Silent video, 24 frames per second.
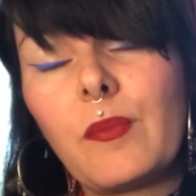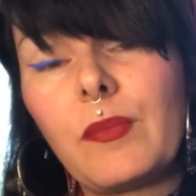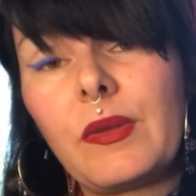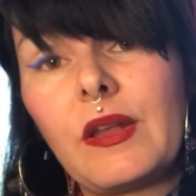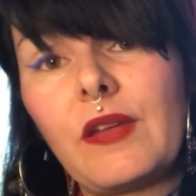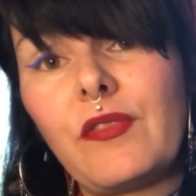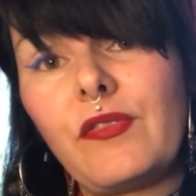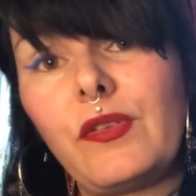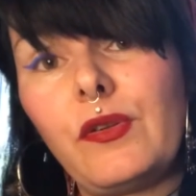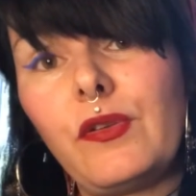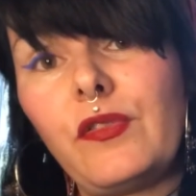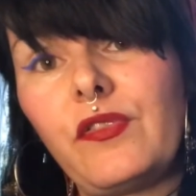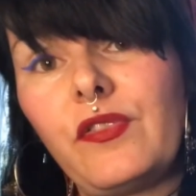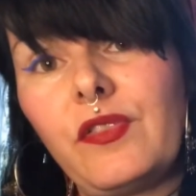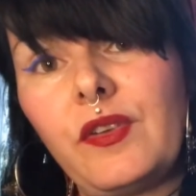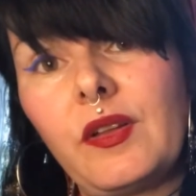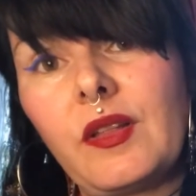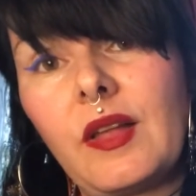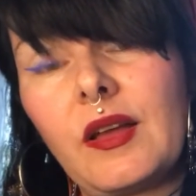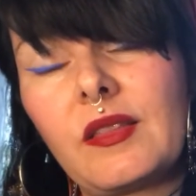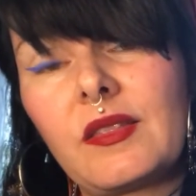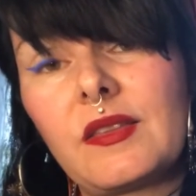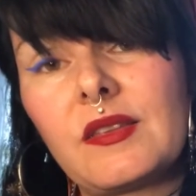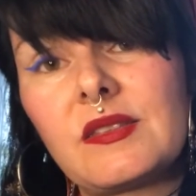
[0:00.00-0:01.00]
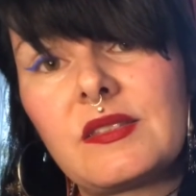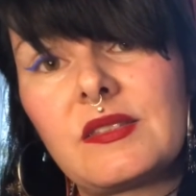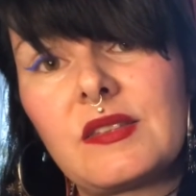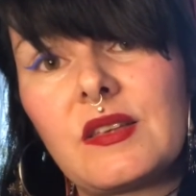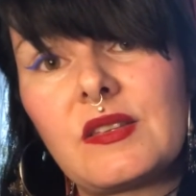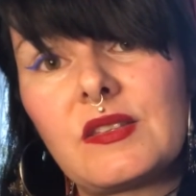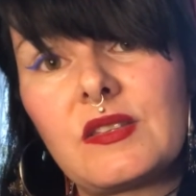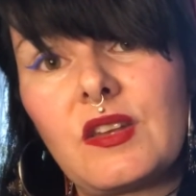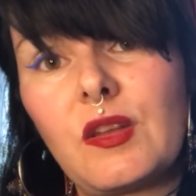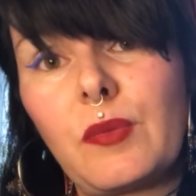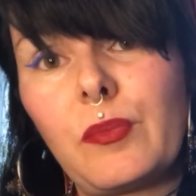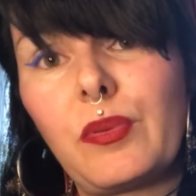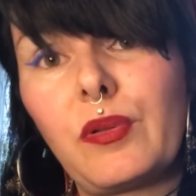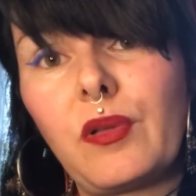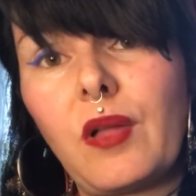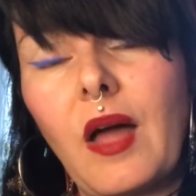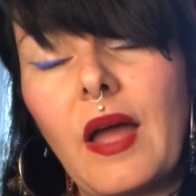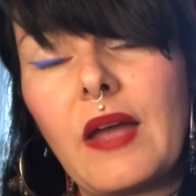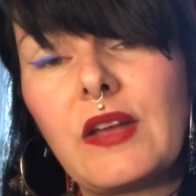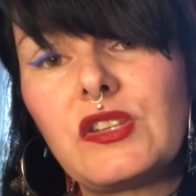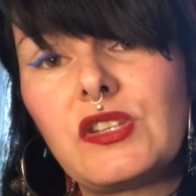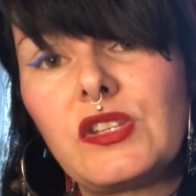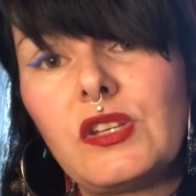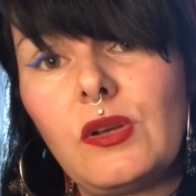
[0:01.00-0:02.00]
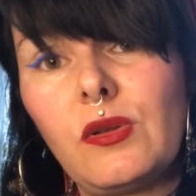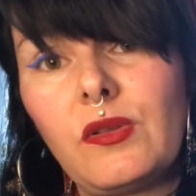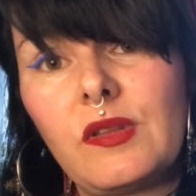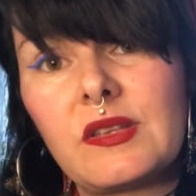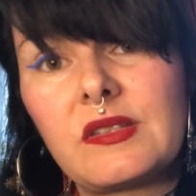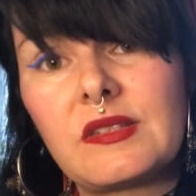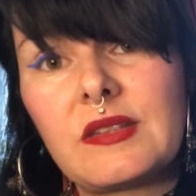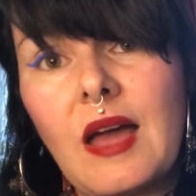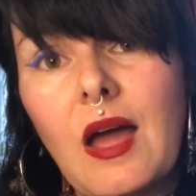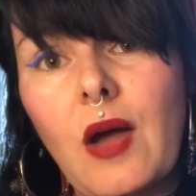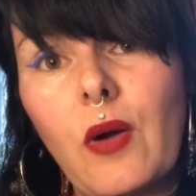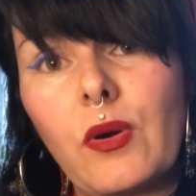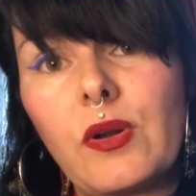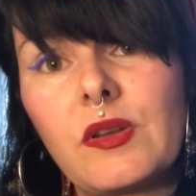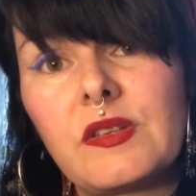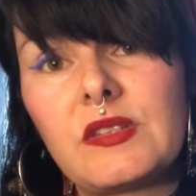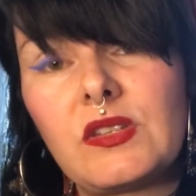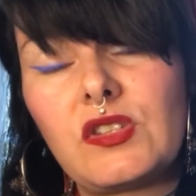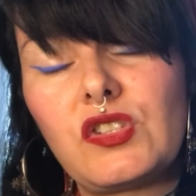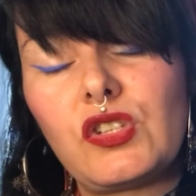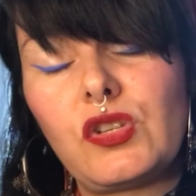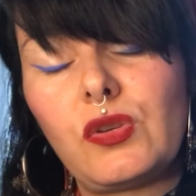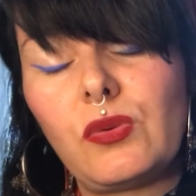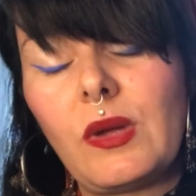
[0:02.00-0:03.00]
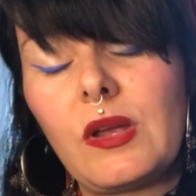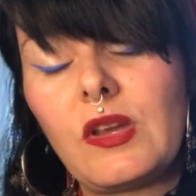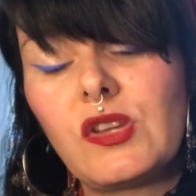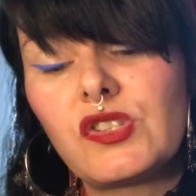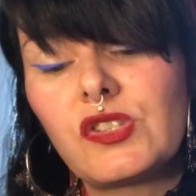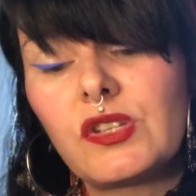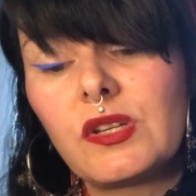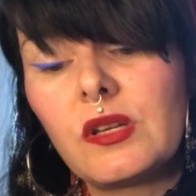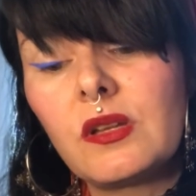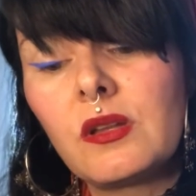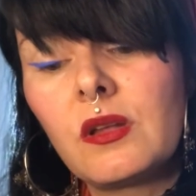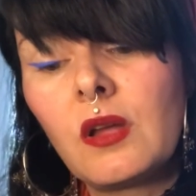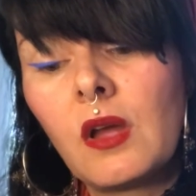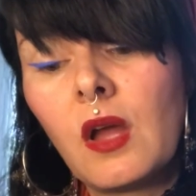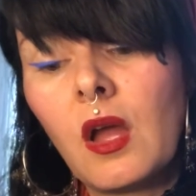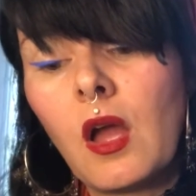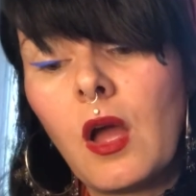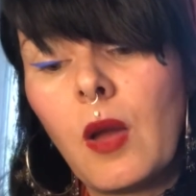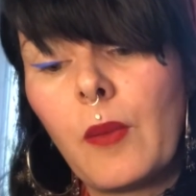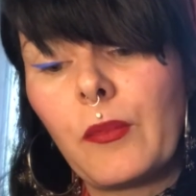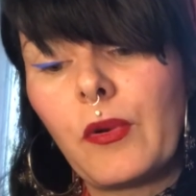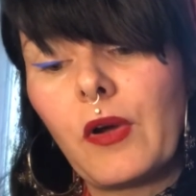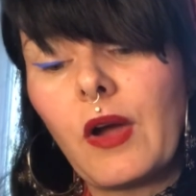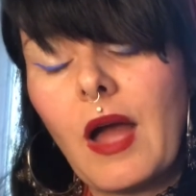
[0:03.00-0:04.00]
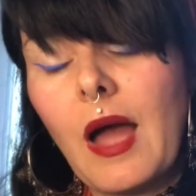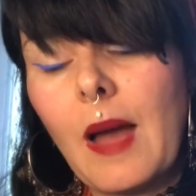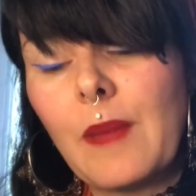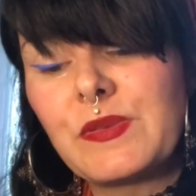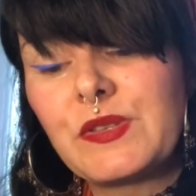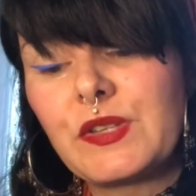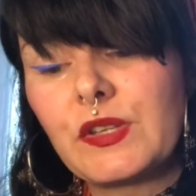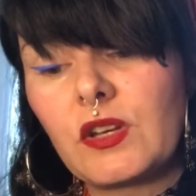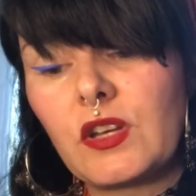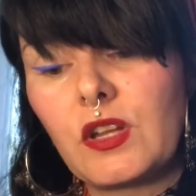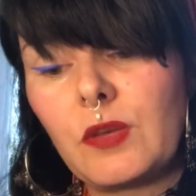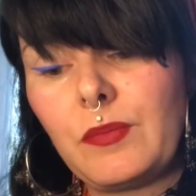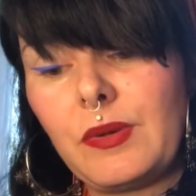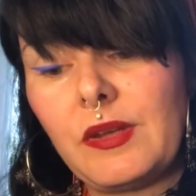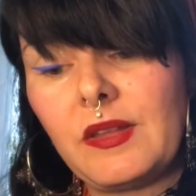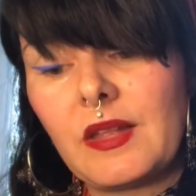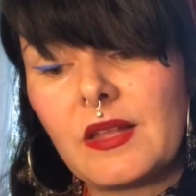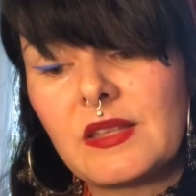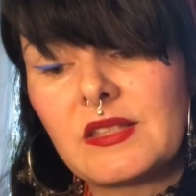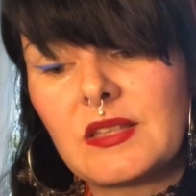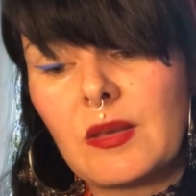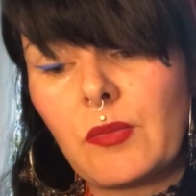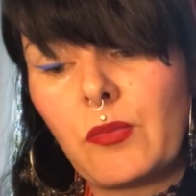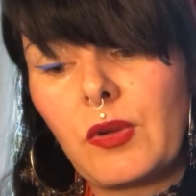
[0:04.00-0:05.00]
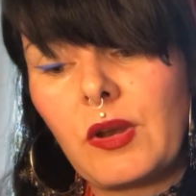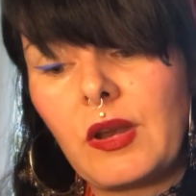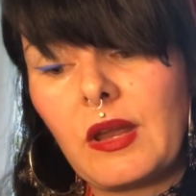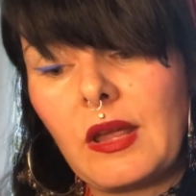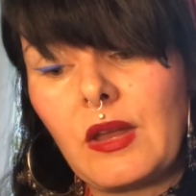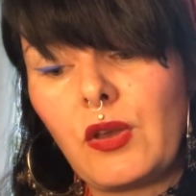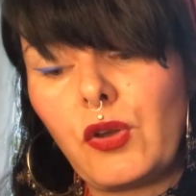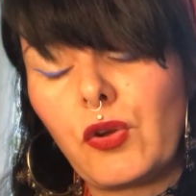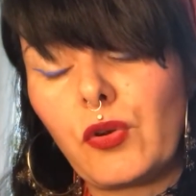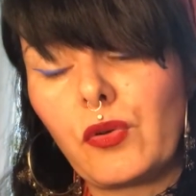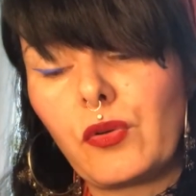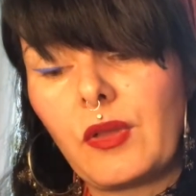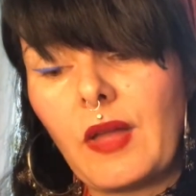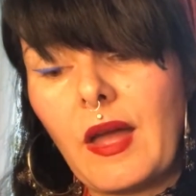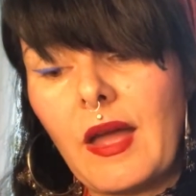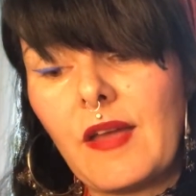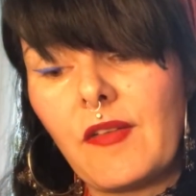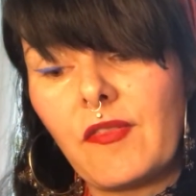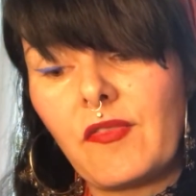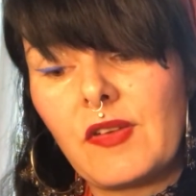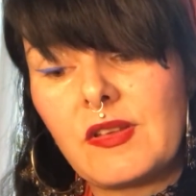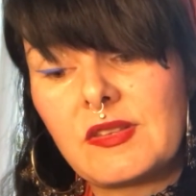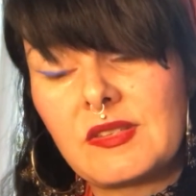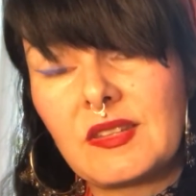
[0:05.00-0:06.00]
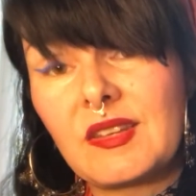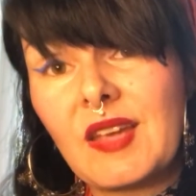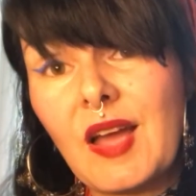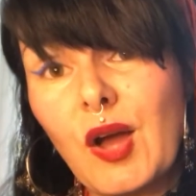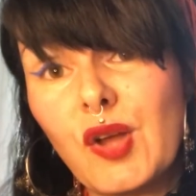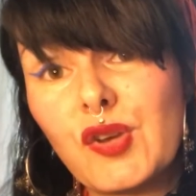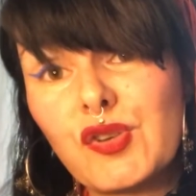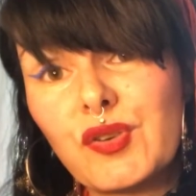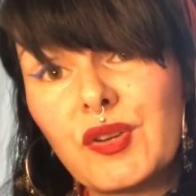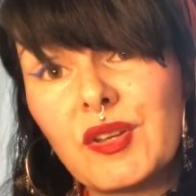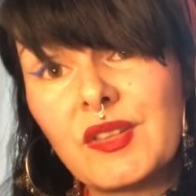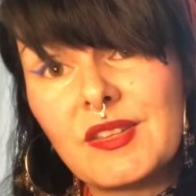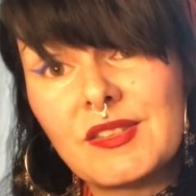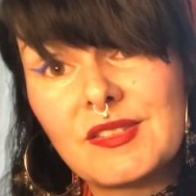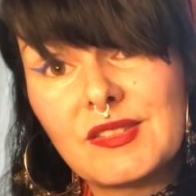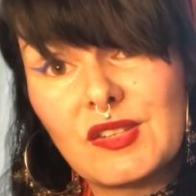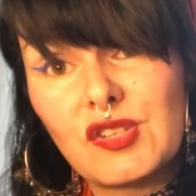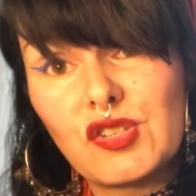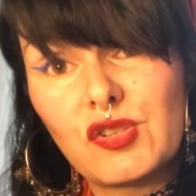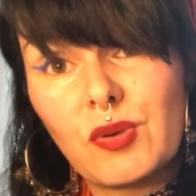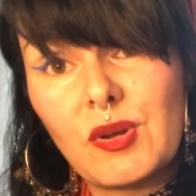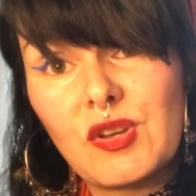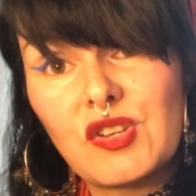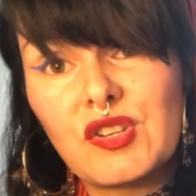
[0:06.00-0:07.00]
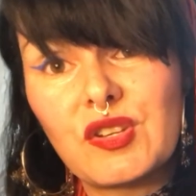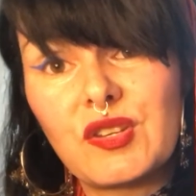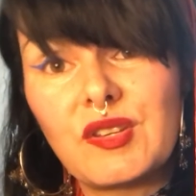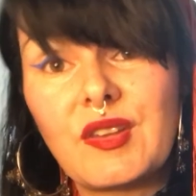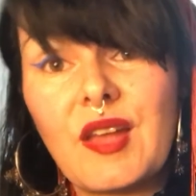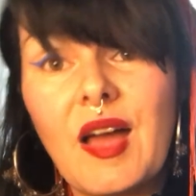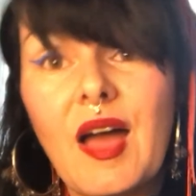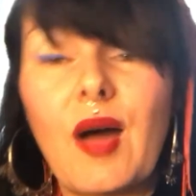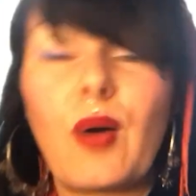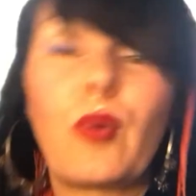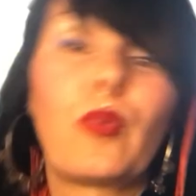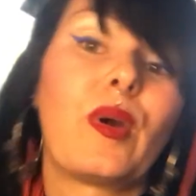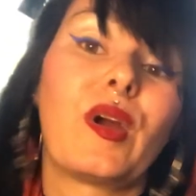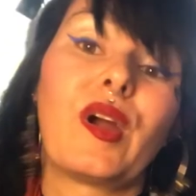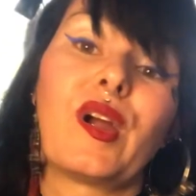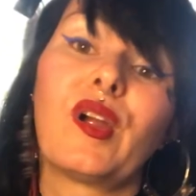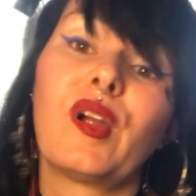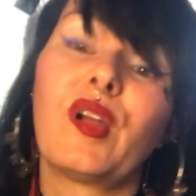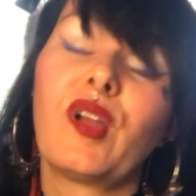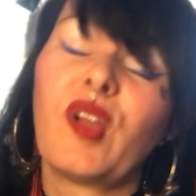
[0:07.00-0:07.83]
But if you feel like this doesn't apply to you, this Tower situation, perhaps it could be that someone in your life is encountering this situation now where